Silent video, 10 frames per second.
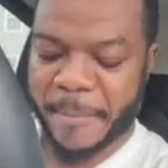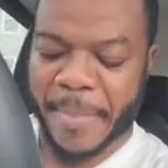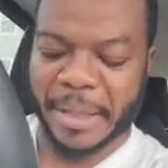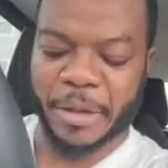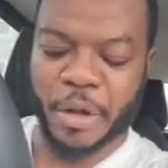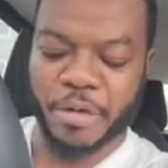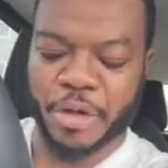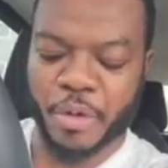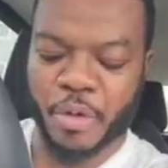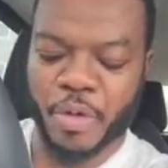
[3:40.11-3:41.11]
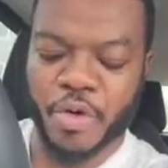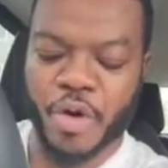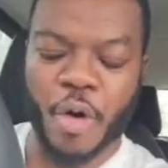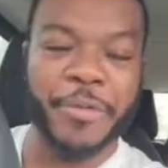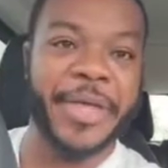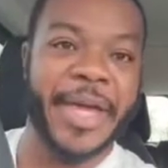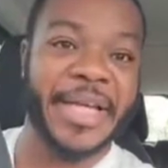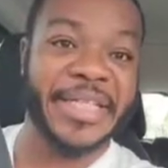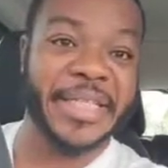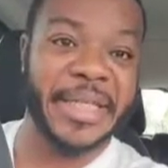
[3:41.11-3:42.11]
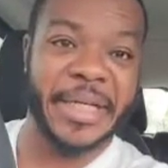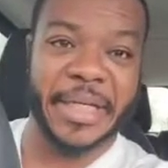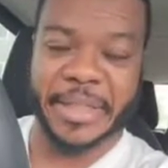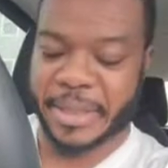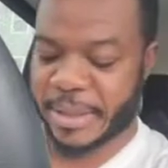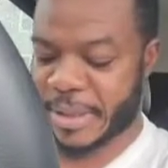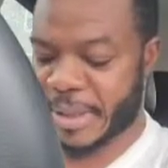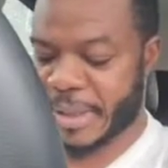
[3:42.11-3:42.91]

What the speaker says: but those who know they are sinners."